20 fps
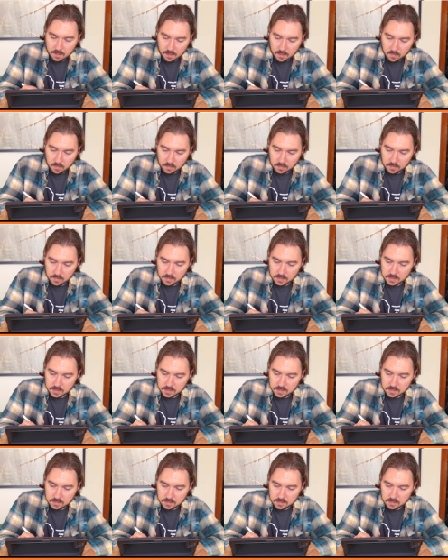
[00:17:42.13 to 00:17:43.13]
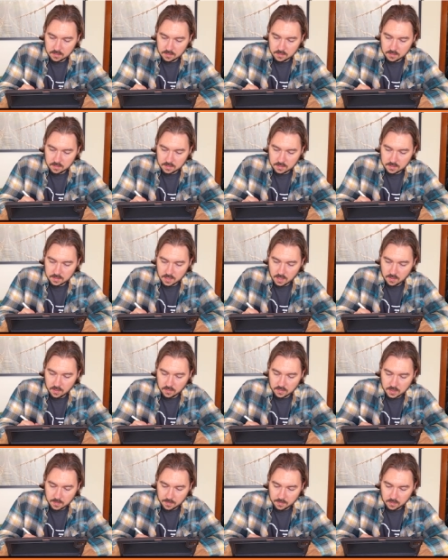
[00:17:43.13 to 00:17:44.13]
We'll do these
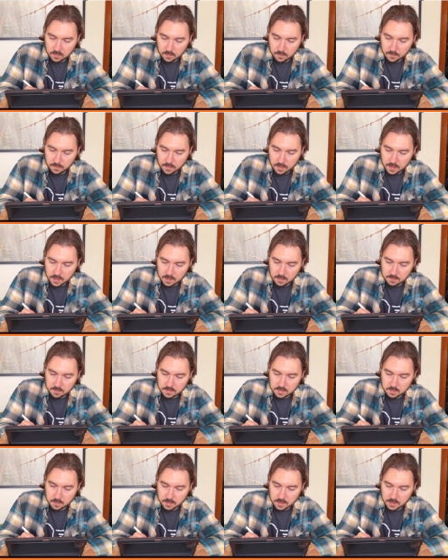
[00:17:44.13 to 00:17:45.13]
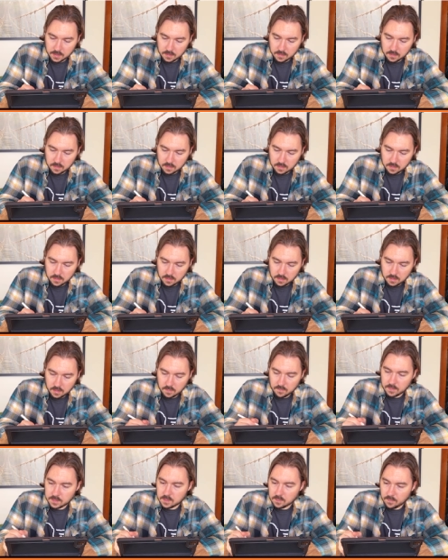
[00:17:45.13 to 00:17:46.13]
stereotypical frames, but
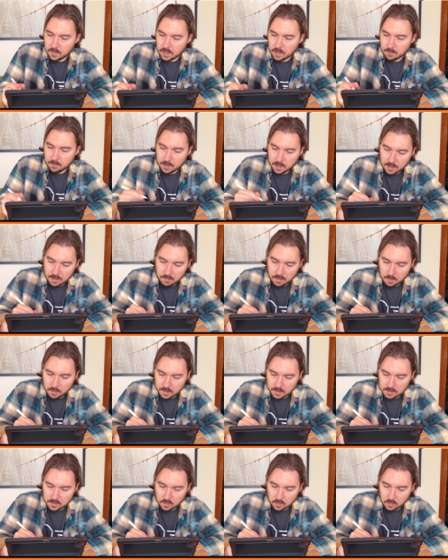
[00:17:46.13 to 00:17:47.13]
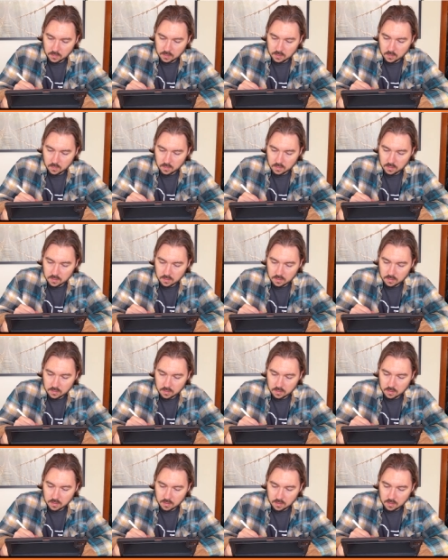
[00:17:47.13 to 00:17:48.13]
if it's a vampire, maybe it's olden world,
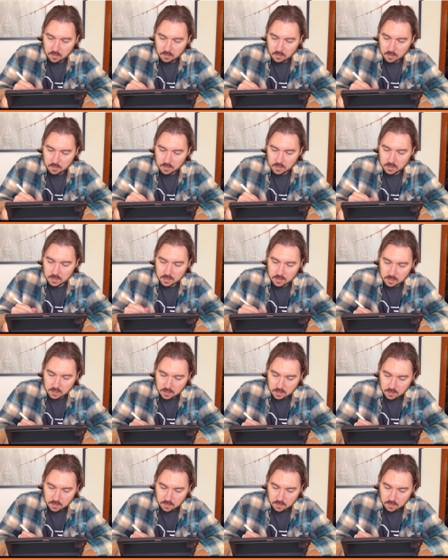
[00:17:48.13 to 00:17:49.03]
you know? Maybe she,